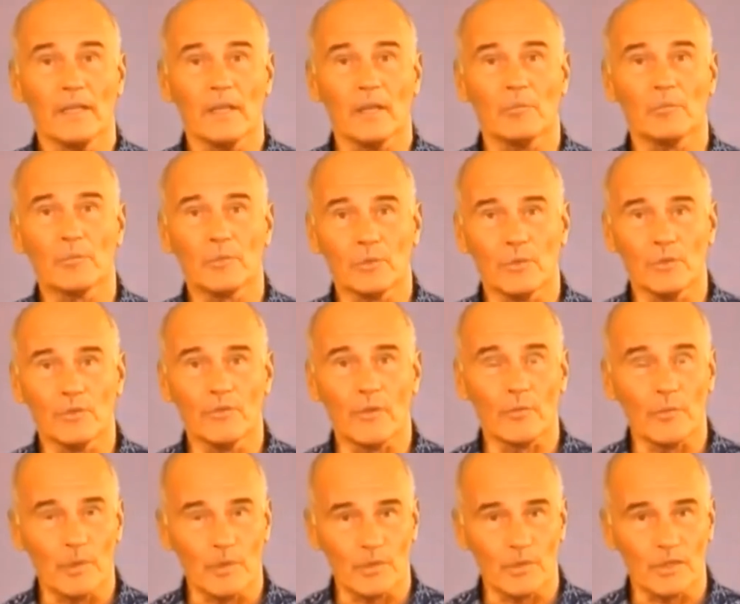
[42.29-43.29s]
improve a
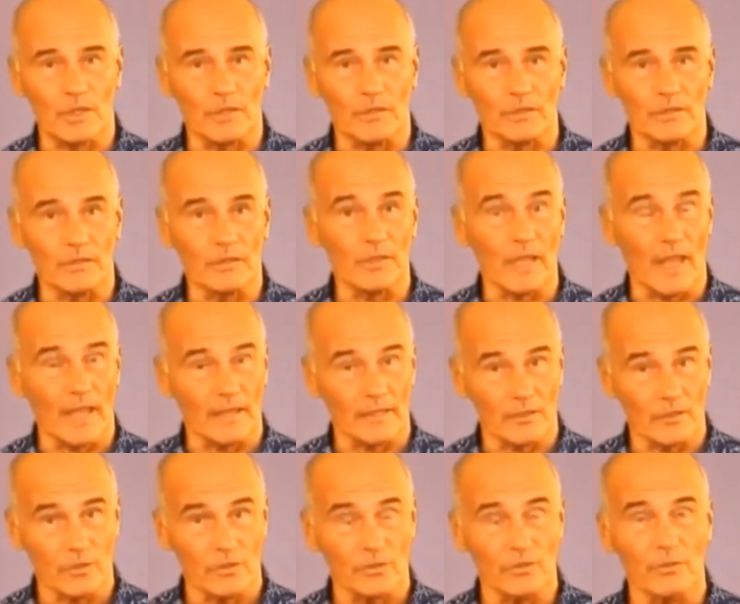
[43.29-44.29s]
person's
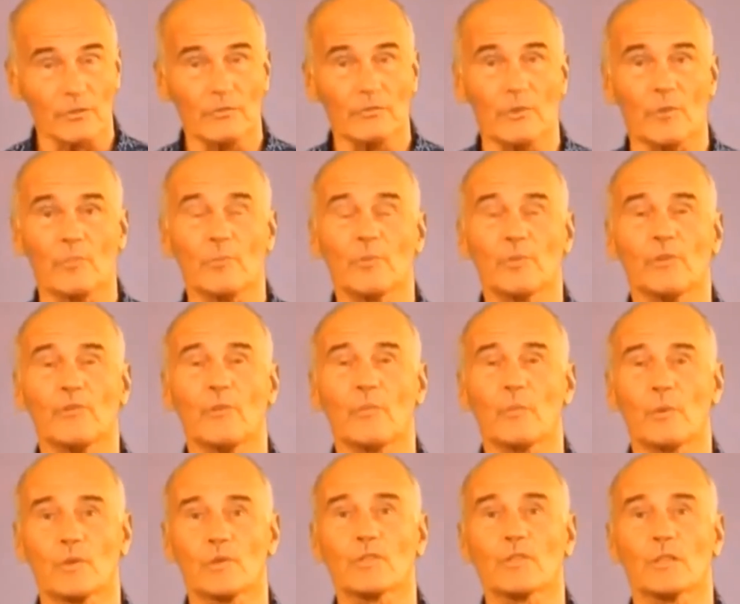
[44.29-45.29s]
attitude, improve a
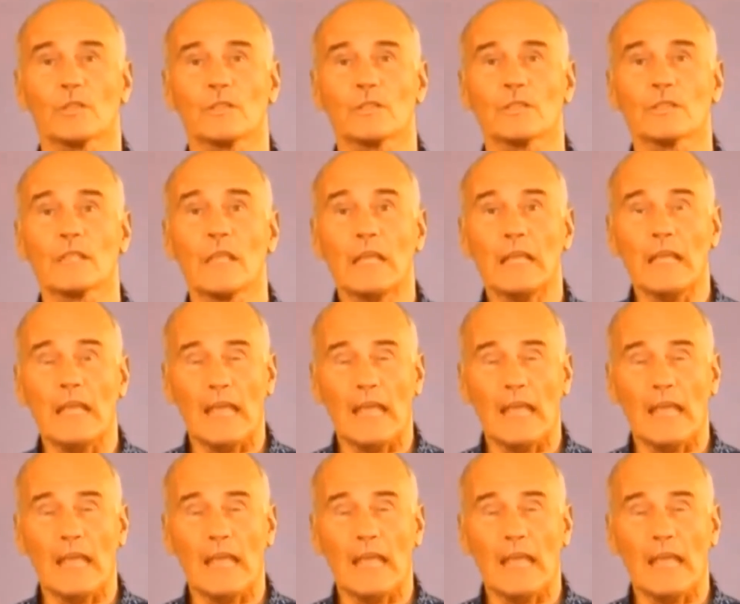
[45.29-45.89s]
person's